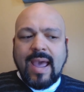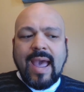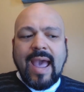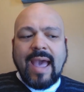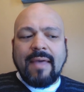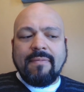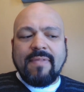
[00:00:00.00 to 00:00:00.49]

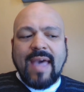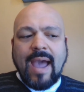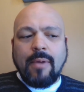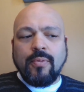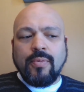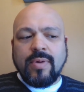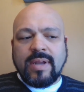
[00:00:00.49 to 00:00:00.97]
And
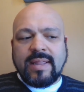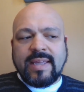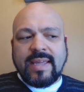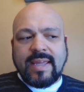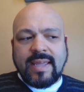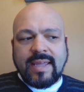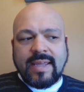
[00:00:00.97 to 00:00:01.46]
that really
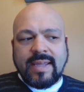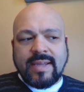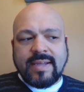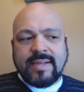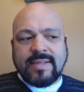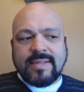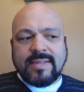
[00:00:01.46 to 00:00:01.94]

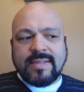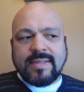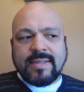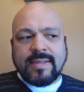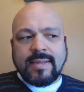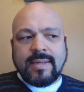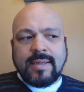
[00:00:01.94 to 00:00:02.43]

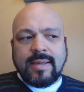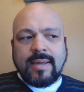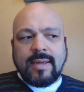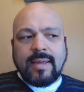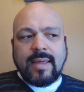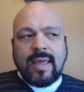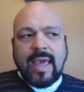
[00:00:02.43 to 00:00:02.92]
is
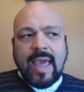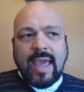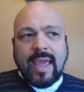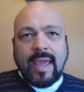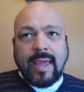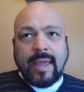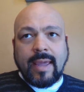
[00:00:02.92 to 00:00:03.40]

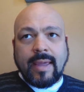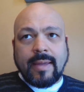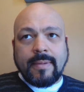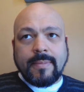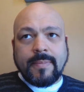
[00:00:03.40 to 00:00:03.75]
a